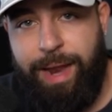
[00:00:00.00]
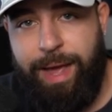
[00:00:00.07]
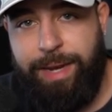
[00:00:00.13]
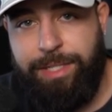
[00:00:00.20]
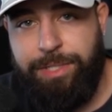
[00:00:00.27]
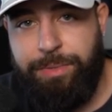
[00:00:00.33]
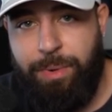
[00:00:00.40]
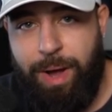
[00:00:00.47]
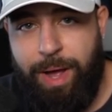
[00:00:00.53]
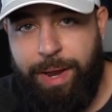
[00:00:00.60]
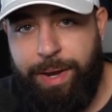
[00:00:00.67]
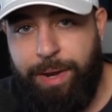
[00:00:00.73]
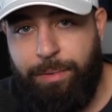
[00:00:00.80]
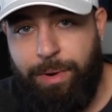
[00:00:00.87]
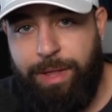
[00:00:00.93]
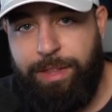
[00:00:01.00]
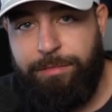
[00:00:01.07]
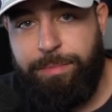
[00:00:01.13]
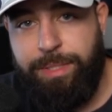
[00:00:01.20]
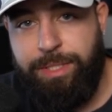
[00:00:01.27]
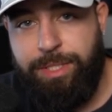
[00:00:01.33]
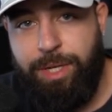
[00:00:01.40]
had a squad and why they've
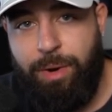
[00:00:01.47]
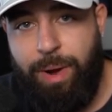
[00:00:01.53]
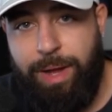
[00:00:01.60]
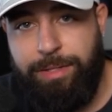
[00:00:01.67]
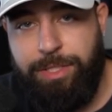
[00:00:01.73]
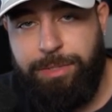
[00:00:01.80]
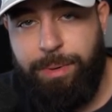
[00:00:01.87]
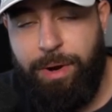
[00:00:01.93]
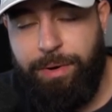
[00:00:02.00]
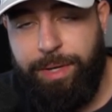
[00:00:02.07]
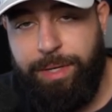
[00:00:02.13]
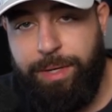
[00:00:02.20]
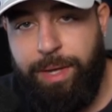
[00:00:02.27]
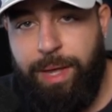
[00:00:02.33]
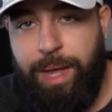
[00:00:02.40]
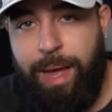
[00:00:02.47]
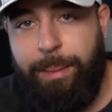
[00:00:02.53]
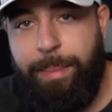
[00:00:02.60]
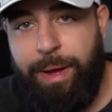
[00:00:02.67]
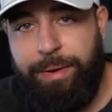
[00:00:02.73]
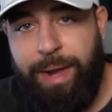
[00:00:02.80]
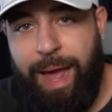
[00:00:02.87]
been so outspoken
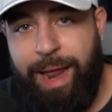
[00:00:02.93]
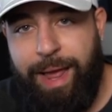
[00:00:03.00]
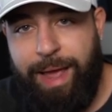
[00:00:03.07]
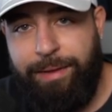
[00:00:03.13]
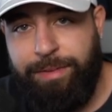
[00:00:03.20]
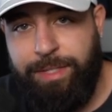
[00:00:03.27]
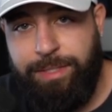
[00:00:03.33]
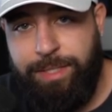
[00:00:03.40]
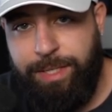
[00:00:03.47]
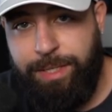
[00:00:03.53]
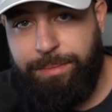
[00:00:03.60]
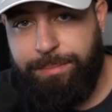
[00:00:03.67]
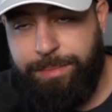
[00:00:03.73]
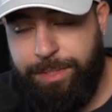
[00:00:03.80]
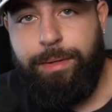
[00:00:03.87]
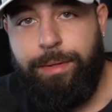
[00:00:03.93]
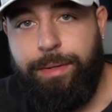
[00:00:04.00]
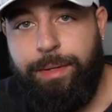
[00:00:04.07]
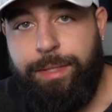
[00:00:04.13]
about not having teams.